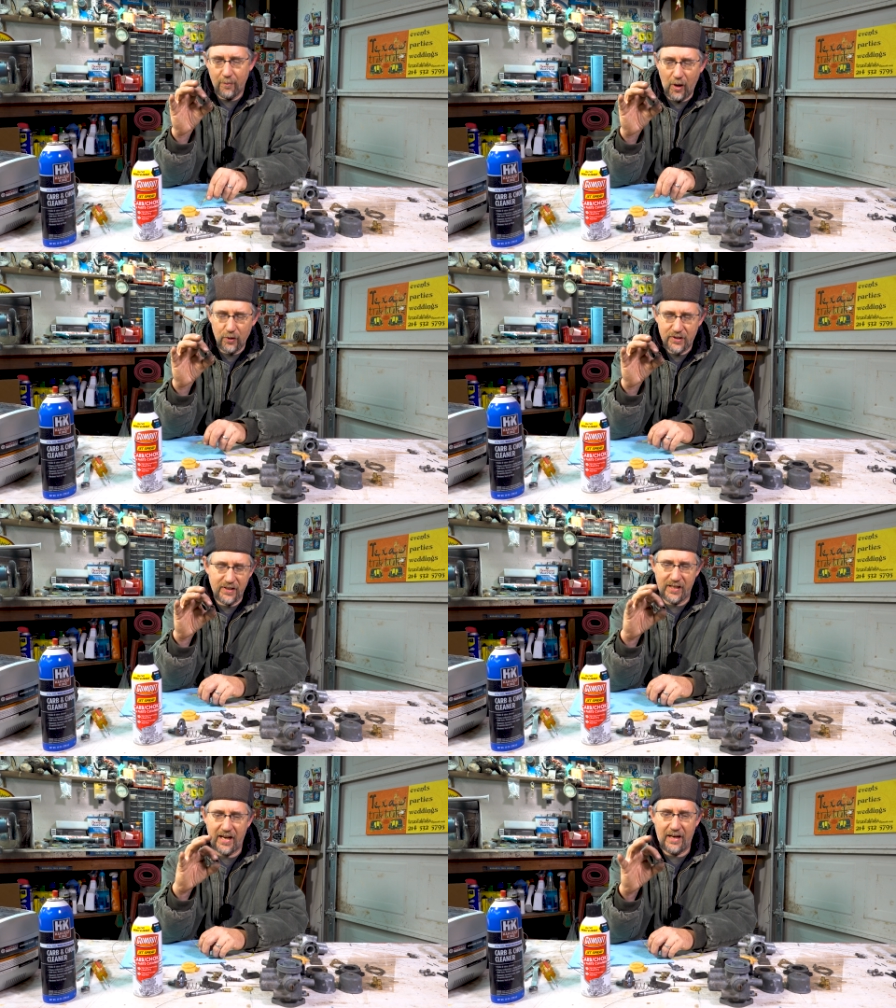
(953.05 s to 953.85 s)
most of the
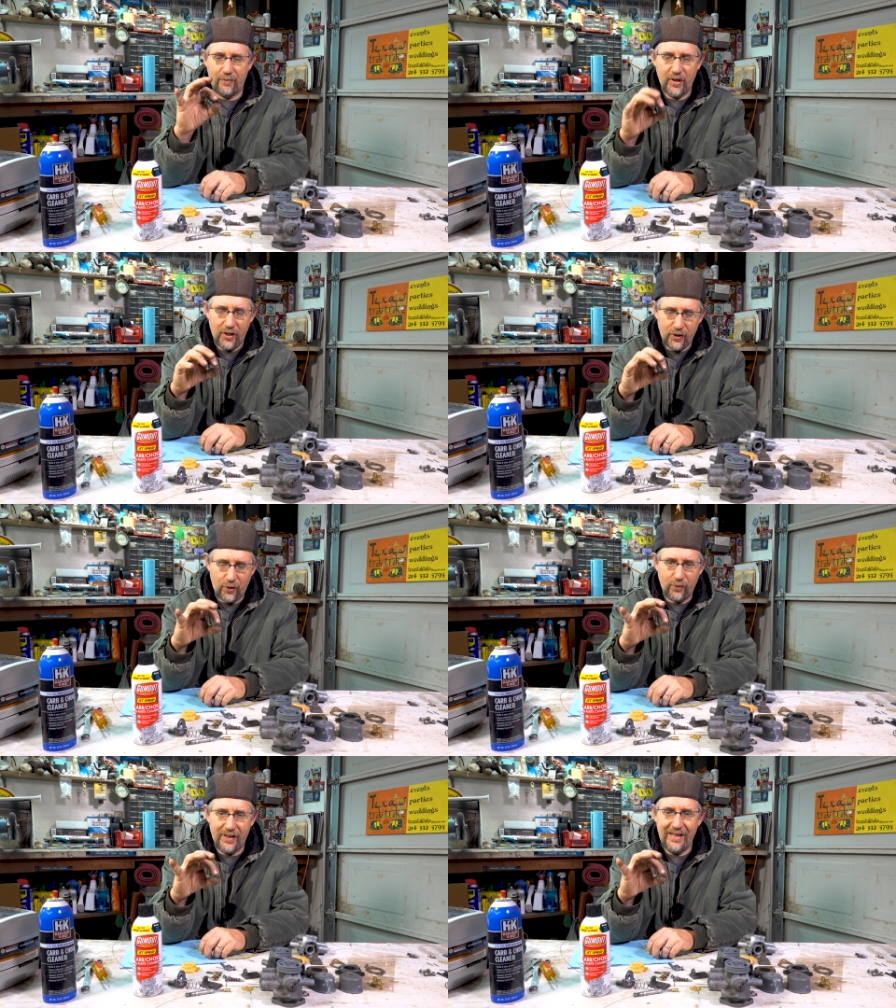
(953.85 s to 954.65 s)
time you
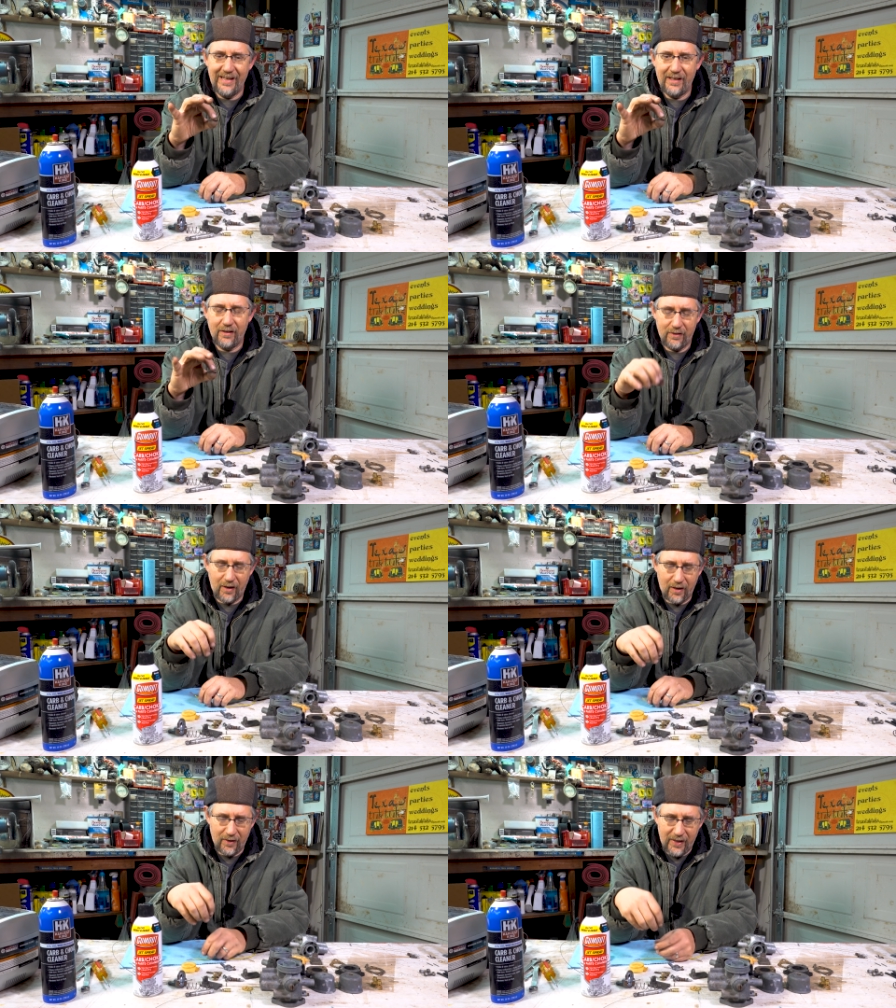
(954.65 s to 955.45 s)
don't need
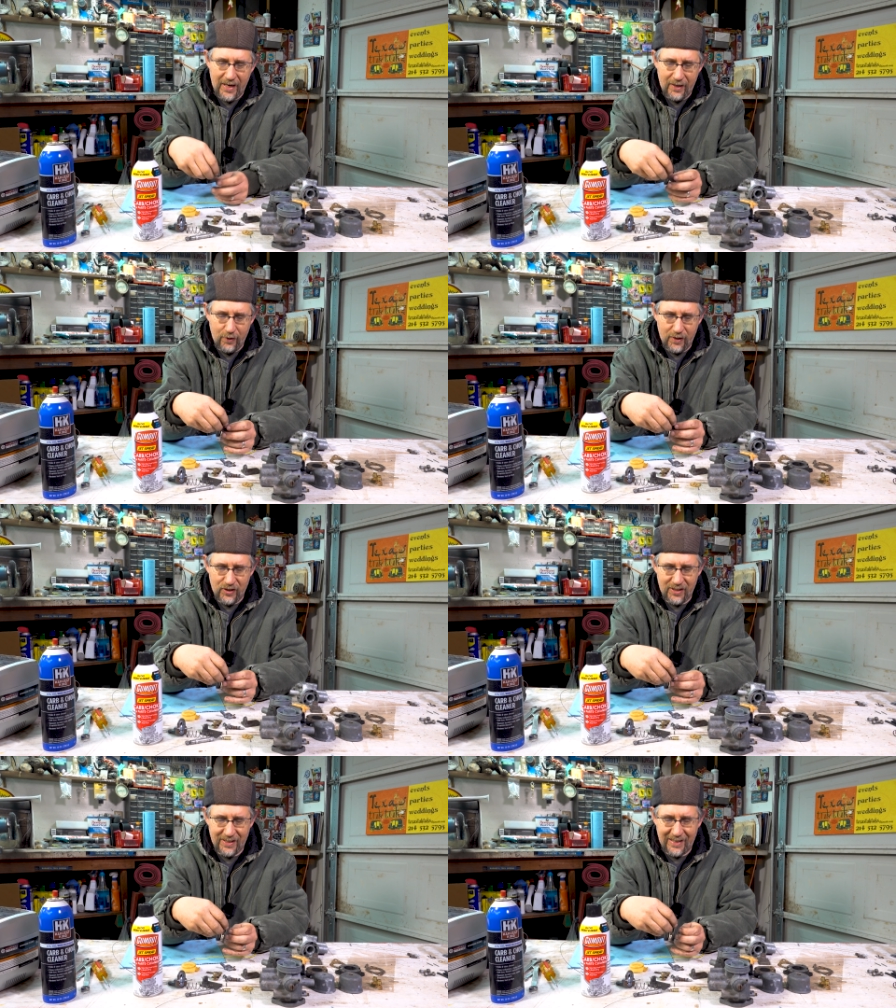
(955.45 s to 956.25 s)
all of that. You can
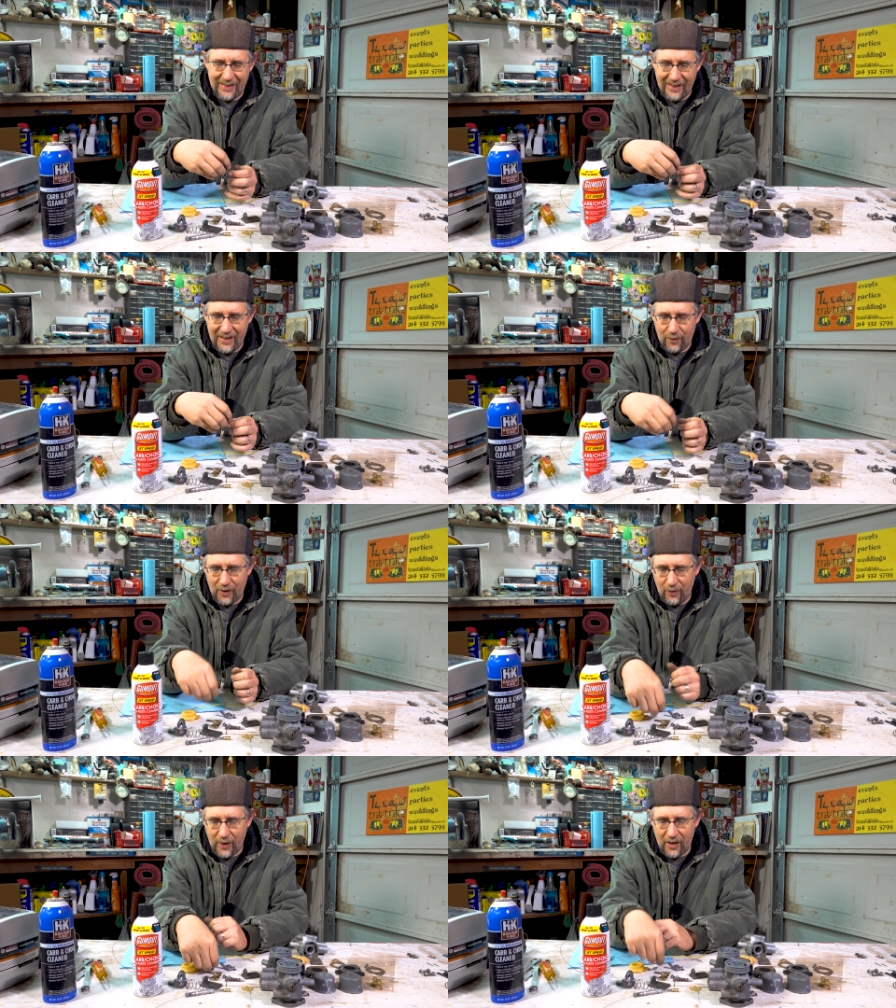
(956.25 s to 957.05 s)
just clean it
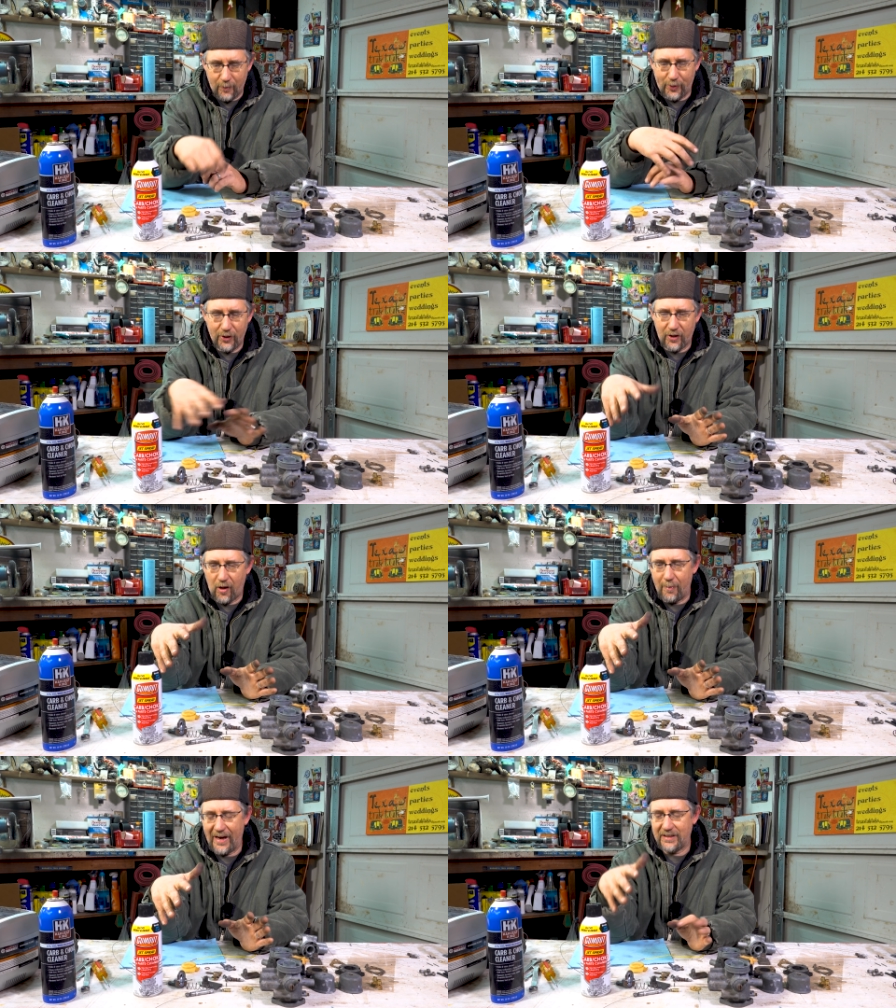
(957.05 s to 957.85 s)
really well and put it
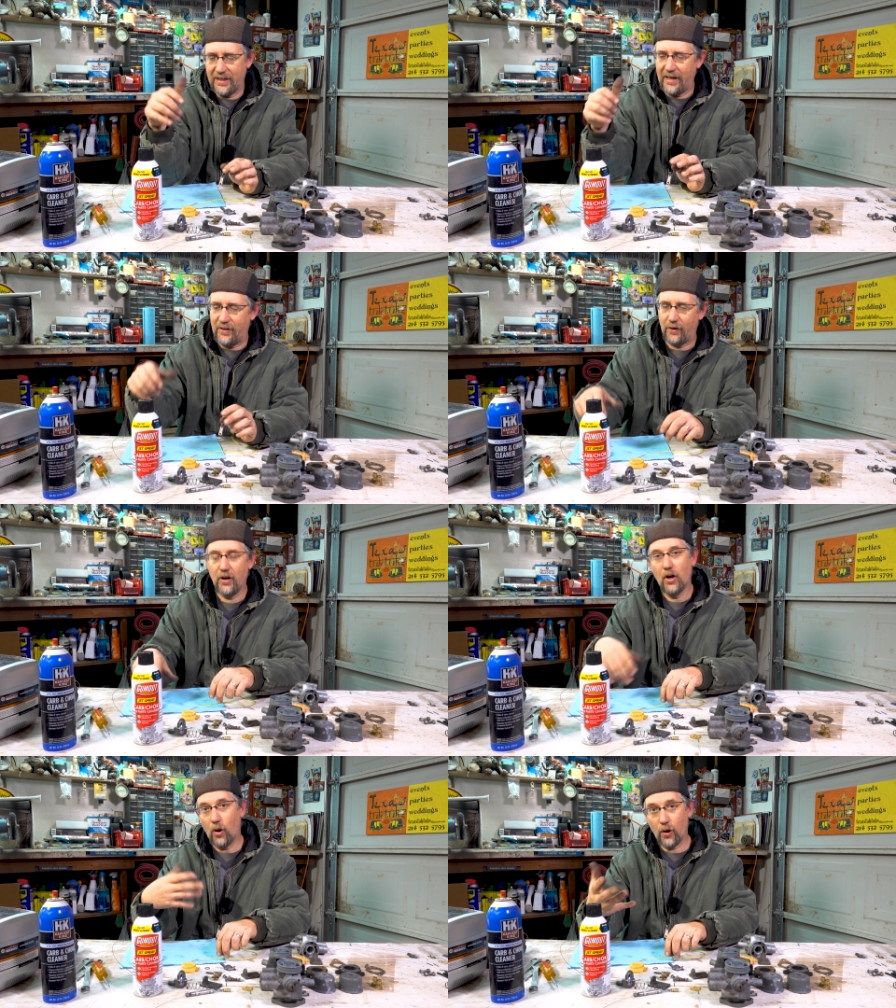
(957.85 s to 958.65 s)
all back together.
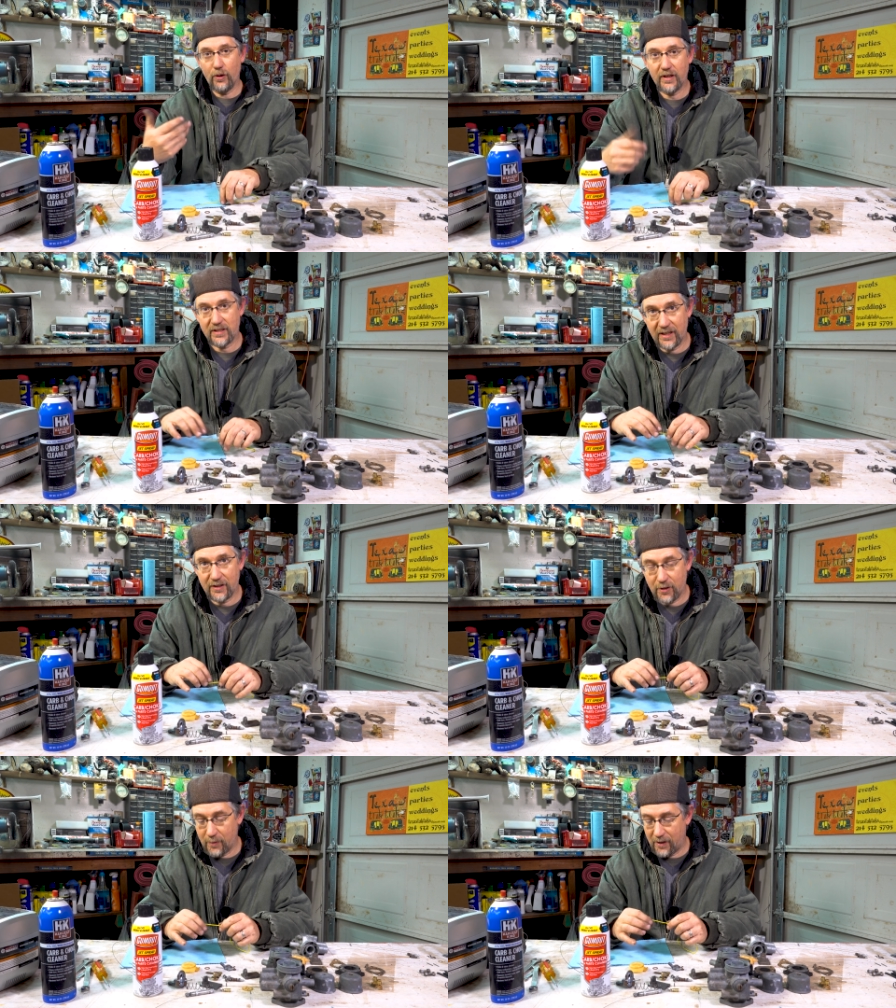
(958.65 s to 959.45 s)
Or you can send
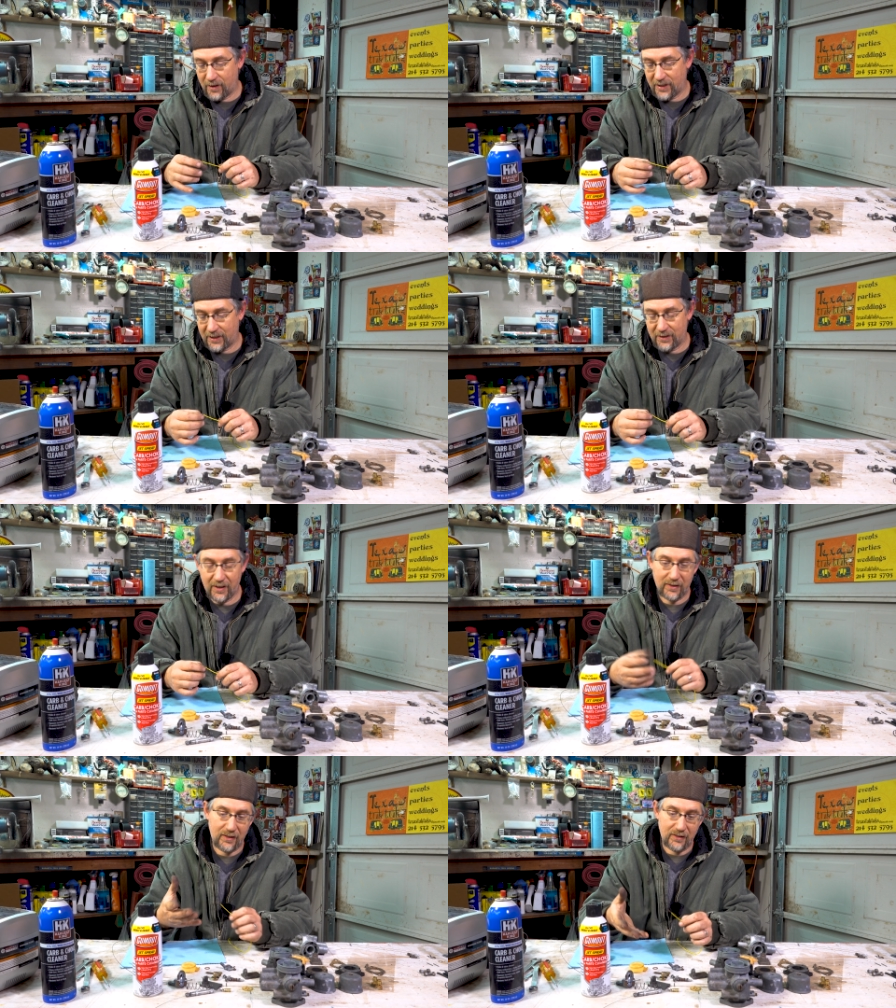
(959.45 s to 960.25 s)
it to me here at
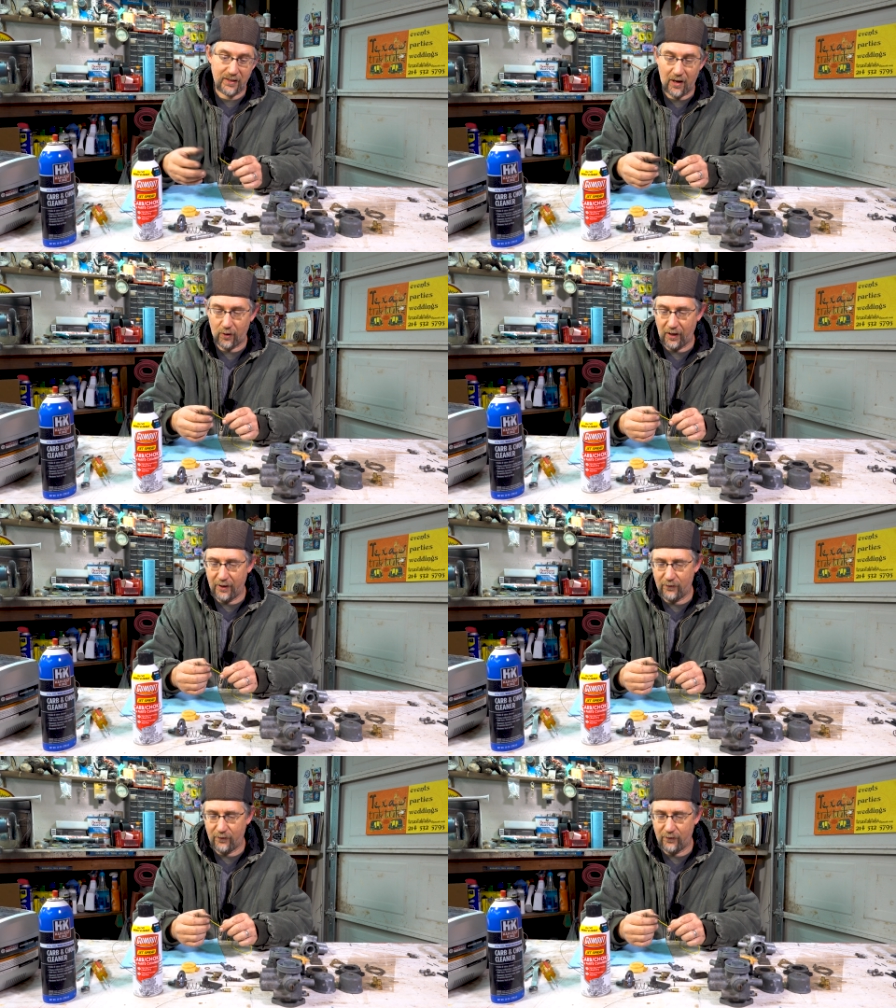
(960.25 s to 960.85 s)
TEXAS-TUK and I'll clean it